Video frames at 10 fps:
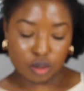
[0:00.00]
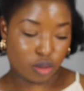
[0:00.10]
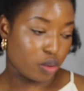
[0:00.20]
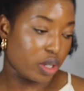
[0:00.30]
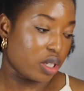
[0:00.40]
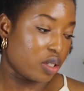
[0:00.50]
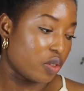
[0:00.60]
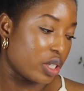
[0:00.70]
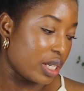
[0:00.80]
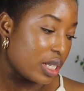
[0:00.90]
So it
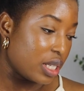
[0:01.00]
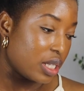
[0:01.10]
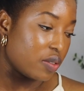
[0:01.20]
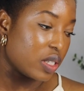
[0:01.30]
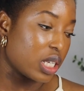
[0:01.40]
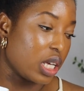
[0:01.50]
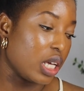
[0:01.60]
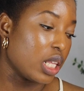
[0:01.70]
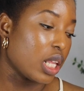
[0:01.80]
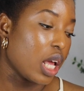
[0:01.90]
is for sensitive
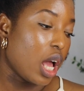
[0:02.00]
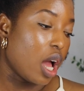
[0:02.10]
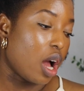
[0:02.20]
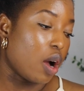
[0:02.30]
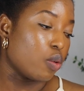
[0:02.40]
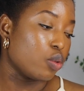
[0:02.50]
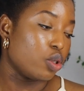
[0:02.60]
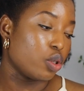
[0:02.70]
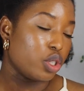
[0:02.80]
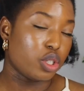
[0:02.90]
skin. I will
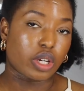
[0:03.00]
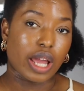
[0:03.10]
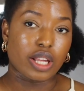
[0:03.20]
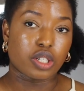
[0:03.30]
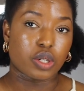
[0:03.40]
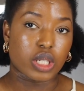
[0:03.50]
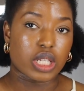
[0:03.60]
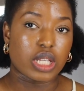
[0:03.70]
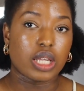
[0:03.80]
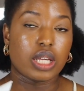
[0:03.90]
show you guys
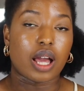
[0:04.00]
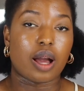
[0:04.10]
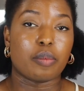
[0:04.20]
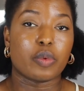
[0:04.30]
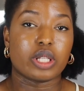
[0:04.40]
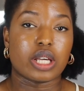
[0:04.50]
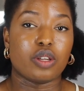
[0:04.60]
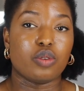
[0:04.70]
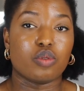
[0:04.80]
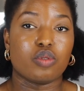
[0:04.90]
shortly what I
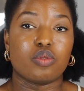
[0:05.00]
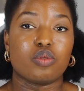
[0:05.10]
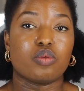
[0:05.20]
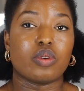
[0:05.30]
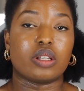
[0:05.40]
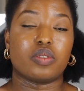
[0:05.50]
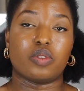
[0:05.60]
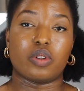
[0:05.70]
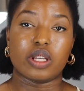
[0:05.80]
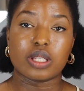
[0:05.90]
use to
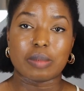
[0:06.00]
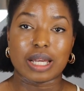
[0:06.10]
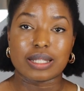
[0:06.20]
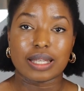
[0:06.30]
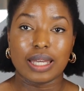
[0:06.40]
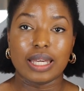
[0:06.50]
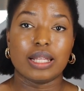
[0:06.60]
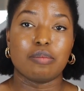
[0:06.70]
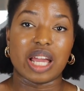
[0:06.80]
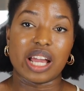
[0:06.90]
exfoliate my
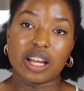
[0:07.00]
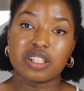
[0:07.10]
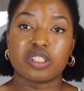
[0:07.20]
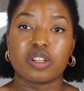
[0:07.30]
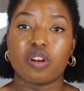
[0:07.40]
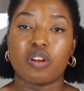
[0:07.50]
skin, my hand